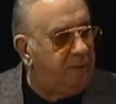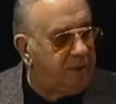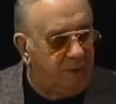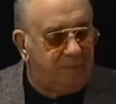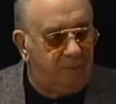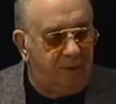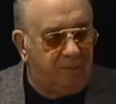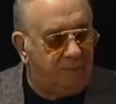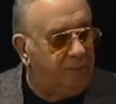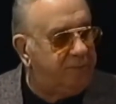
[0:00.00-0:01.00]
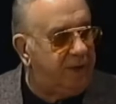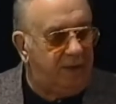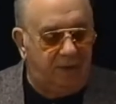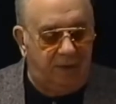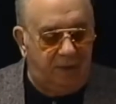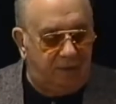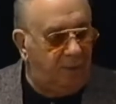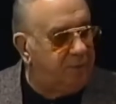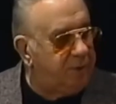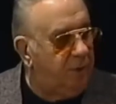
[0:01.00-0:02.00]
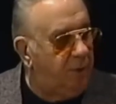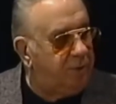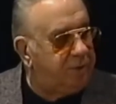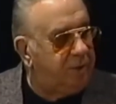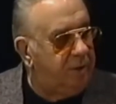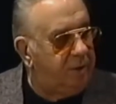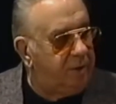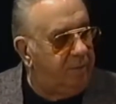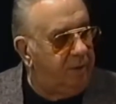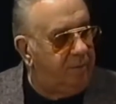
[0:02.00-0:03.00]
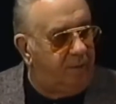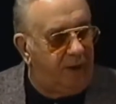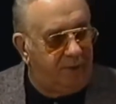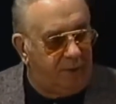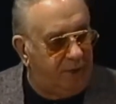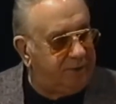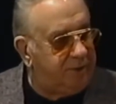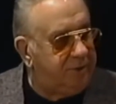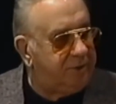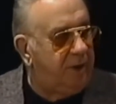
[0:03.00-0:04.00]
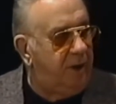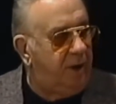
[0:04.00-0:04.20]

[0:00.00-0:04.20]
comes to me and proves that there was a hoax committed by the Lutzes,